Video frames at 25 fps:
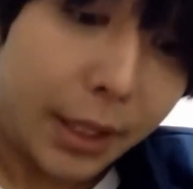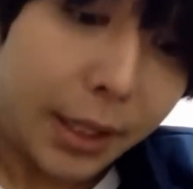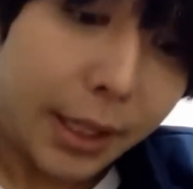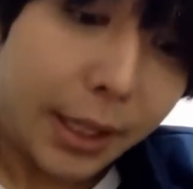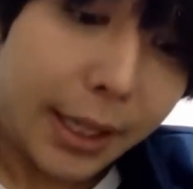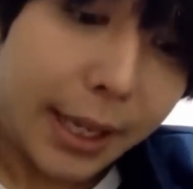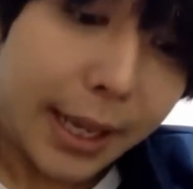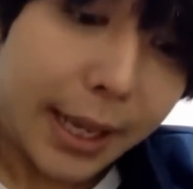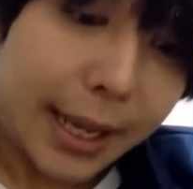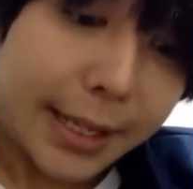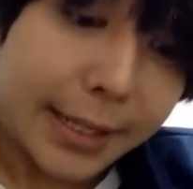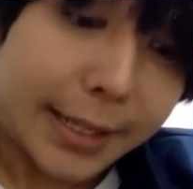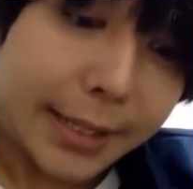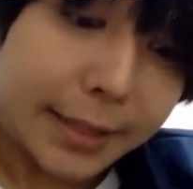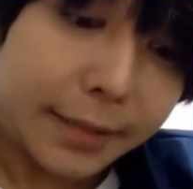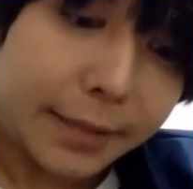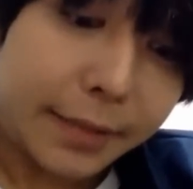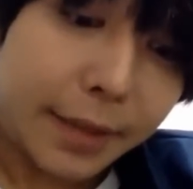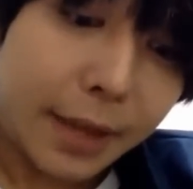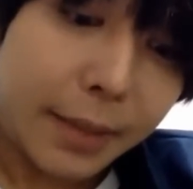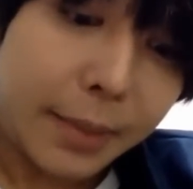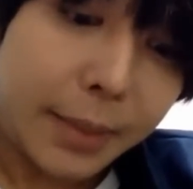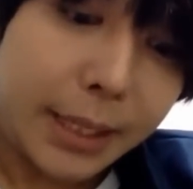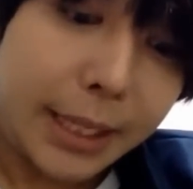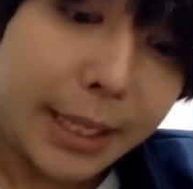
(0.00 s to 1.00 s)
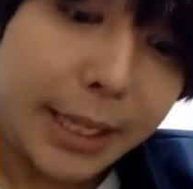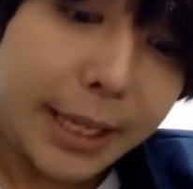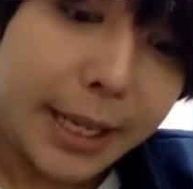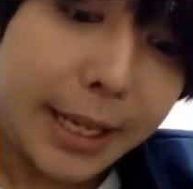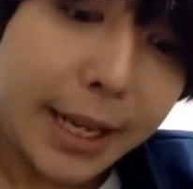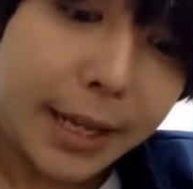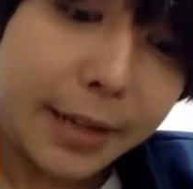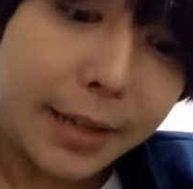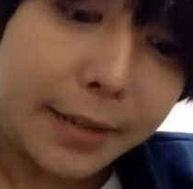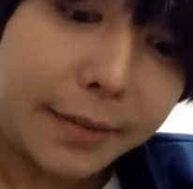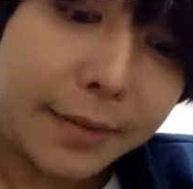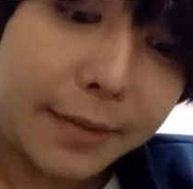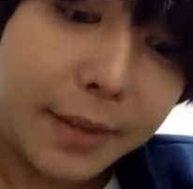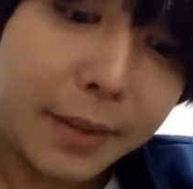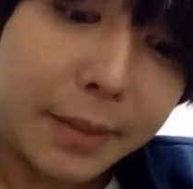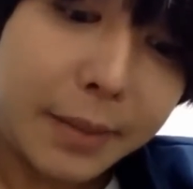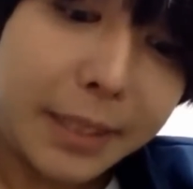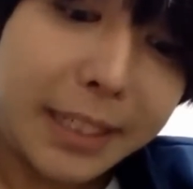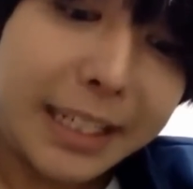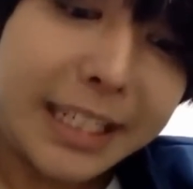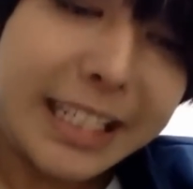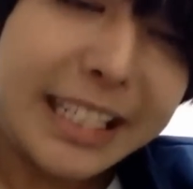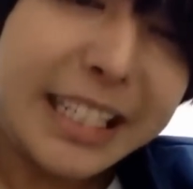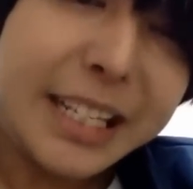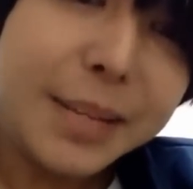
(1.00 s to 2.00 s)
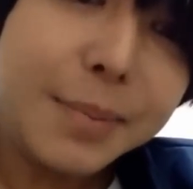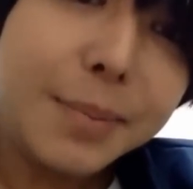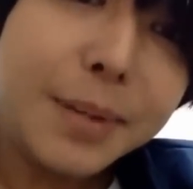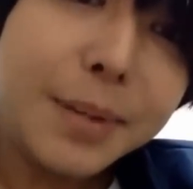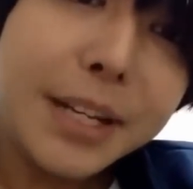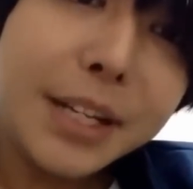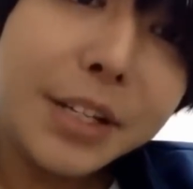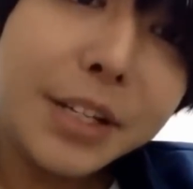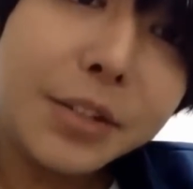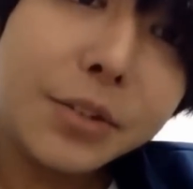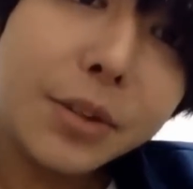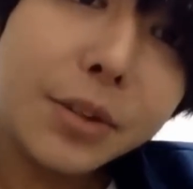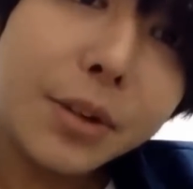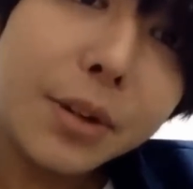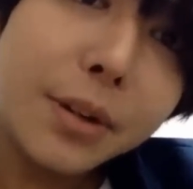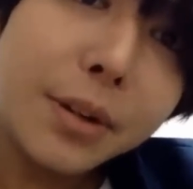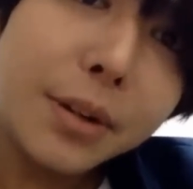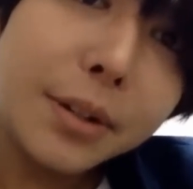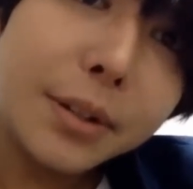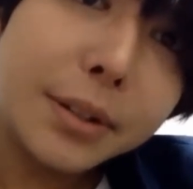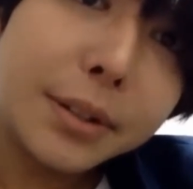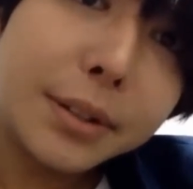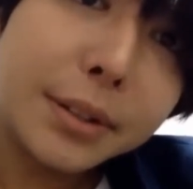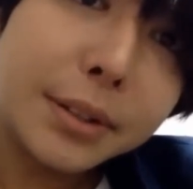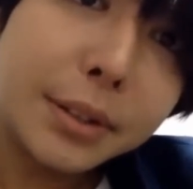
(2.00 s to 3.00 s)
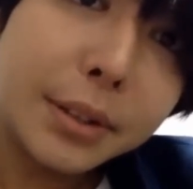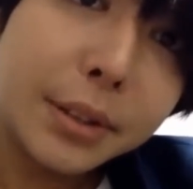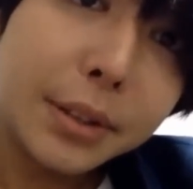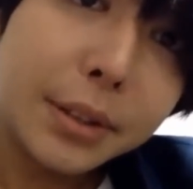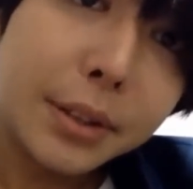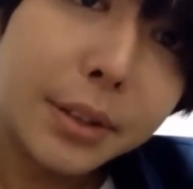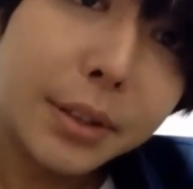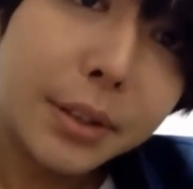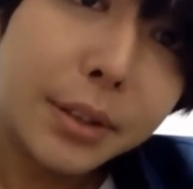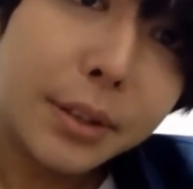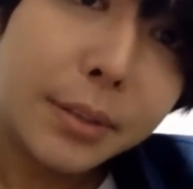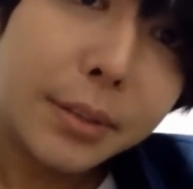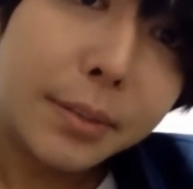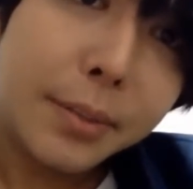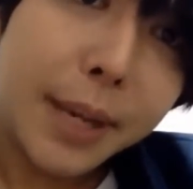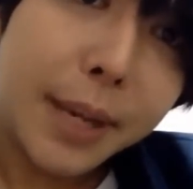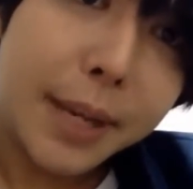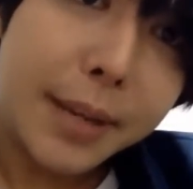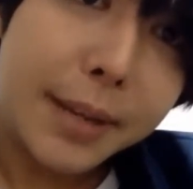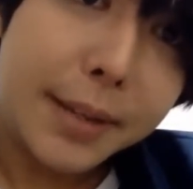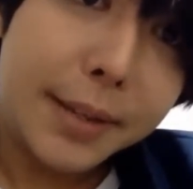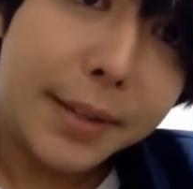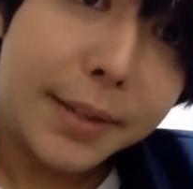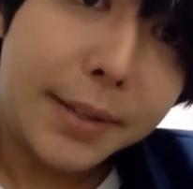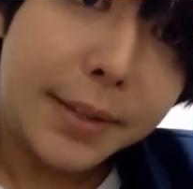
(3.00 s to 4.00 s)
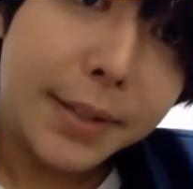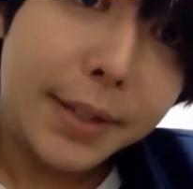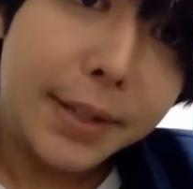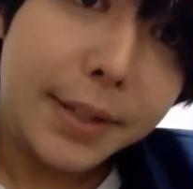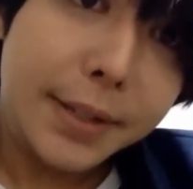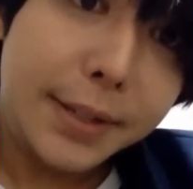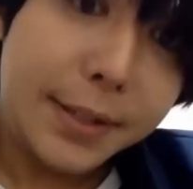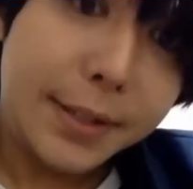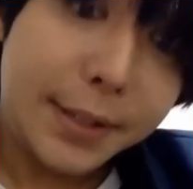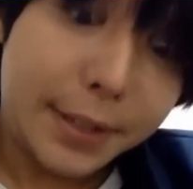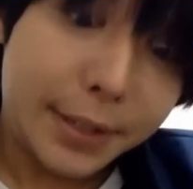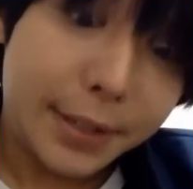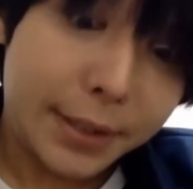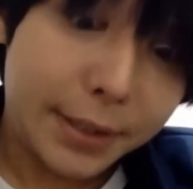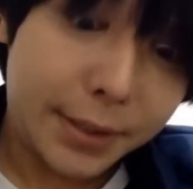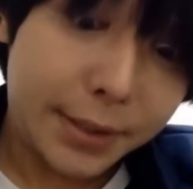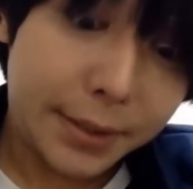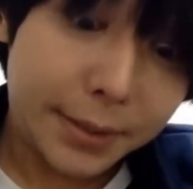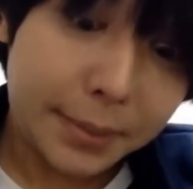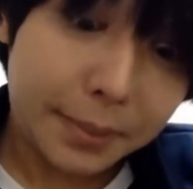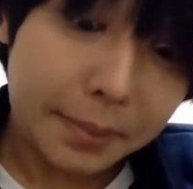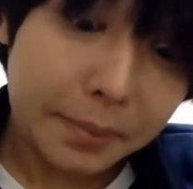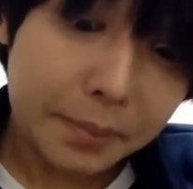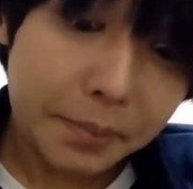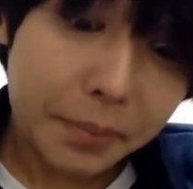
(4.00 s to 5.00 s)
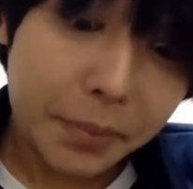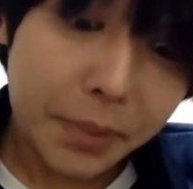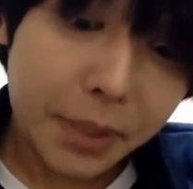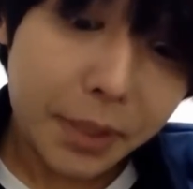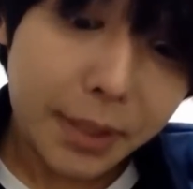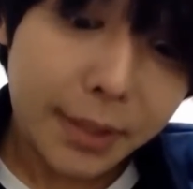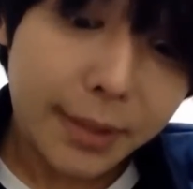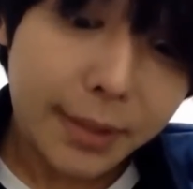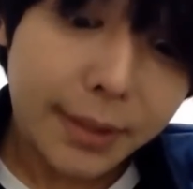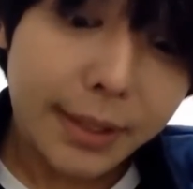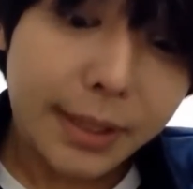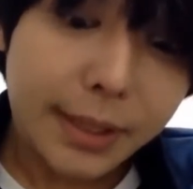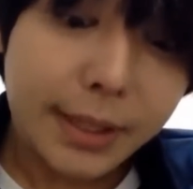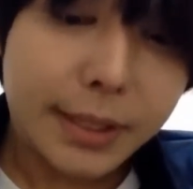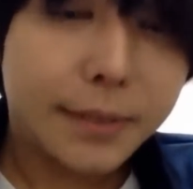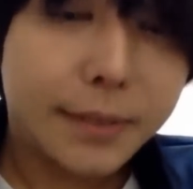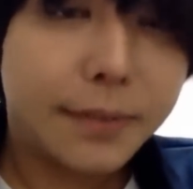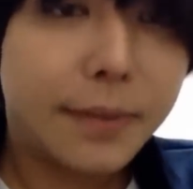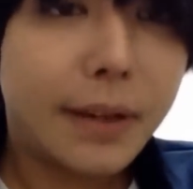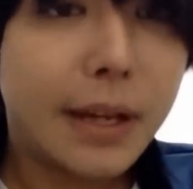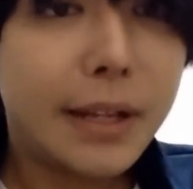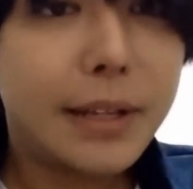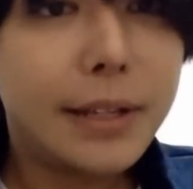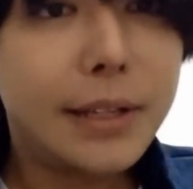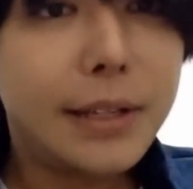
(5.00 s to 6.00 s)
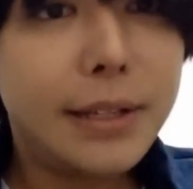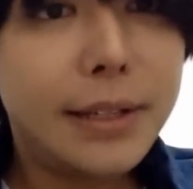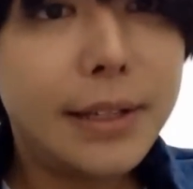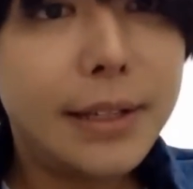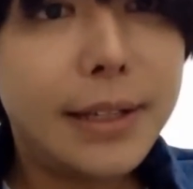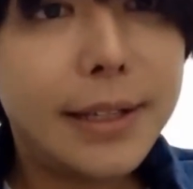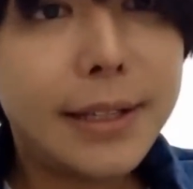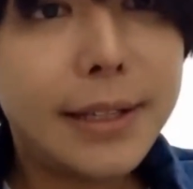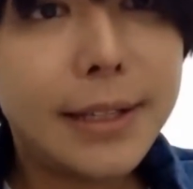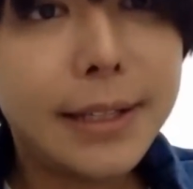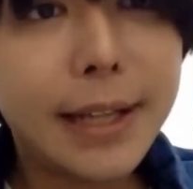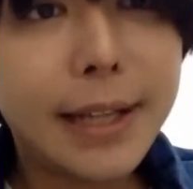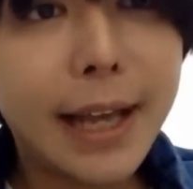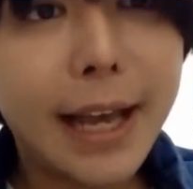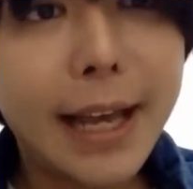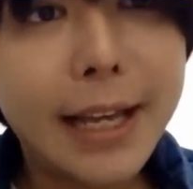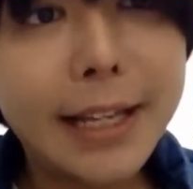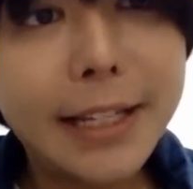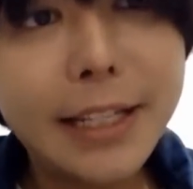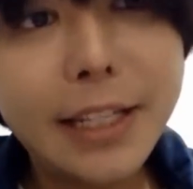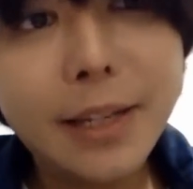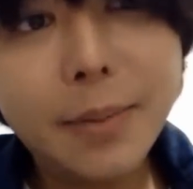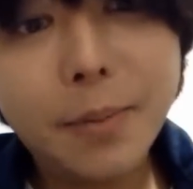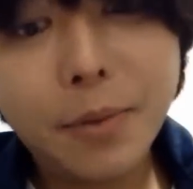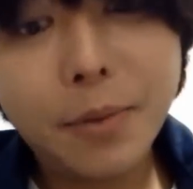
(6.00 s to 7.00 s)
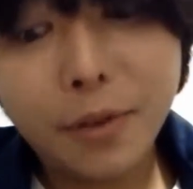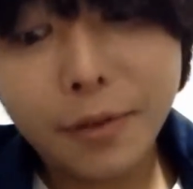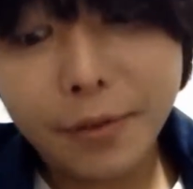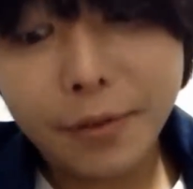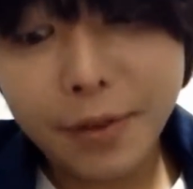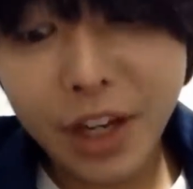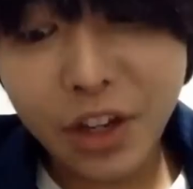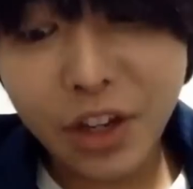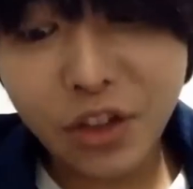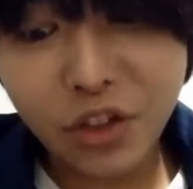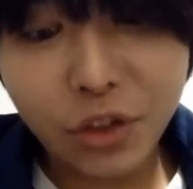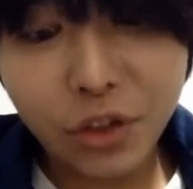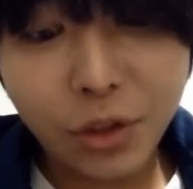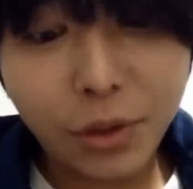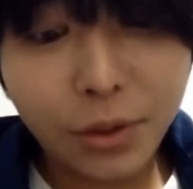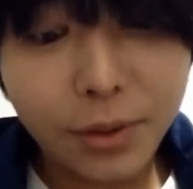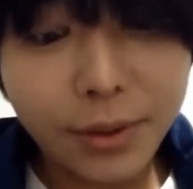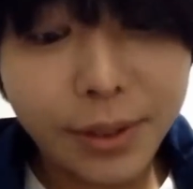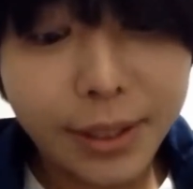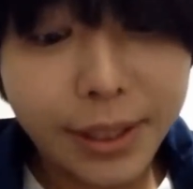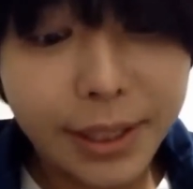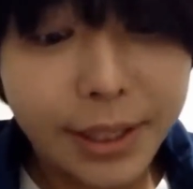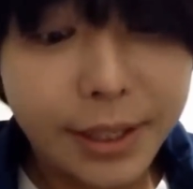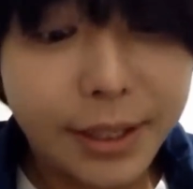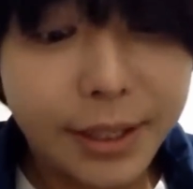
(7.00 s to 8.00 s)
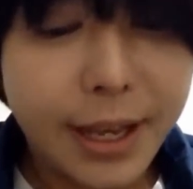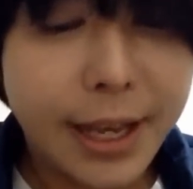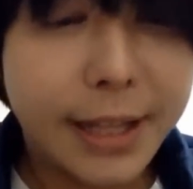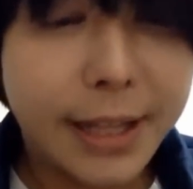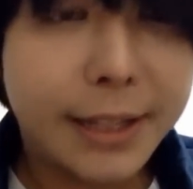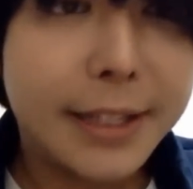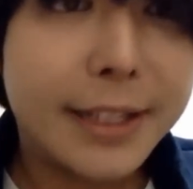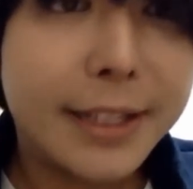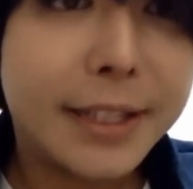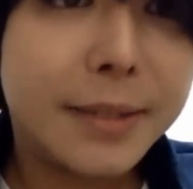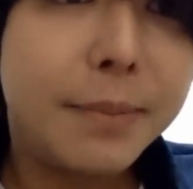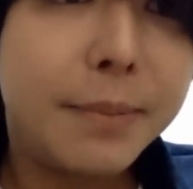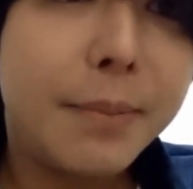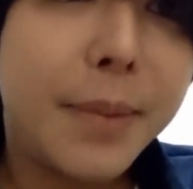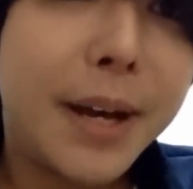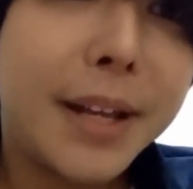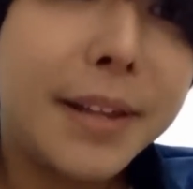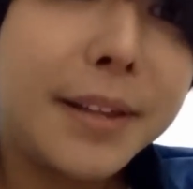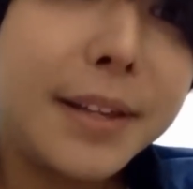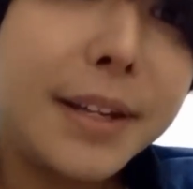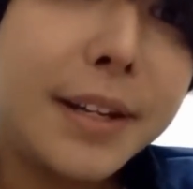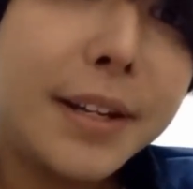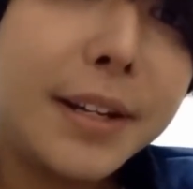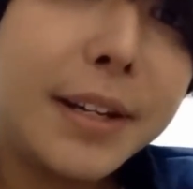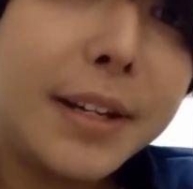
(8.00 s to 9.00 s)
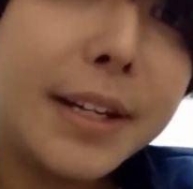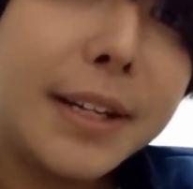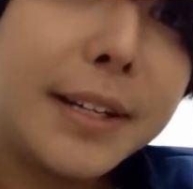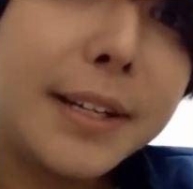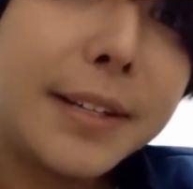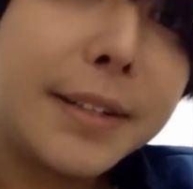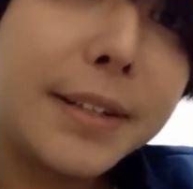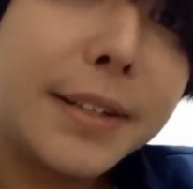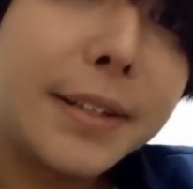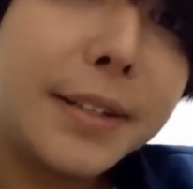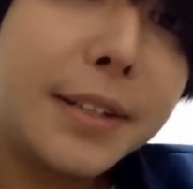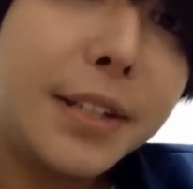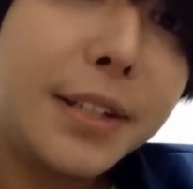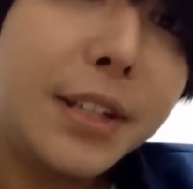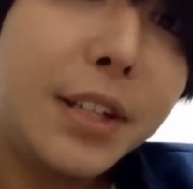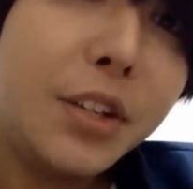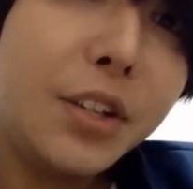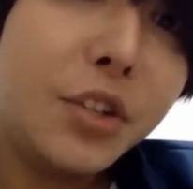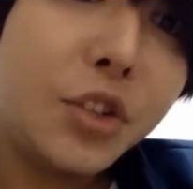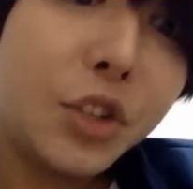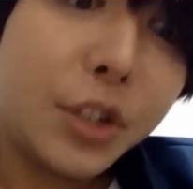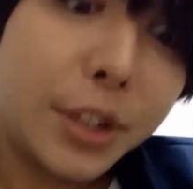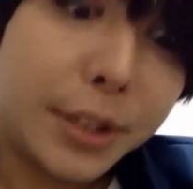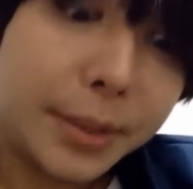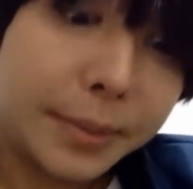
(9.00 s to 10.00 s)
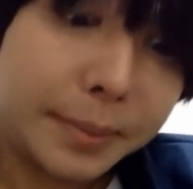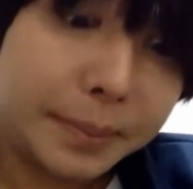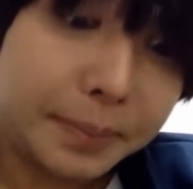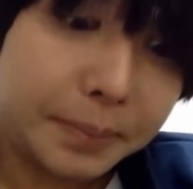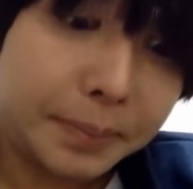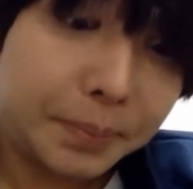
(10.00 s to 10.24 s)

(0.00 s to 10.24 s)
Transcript: he has a family and a family deeply torn by this incident. His father is an IT professional and his mother is a teacher.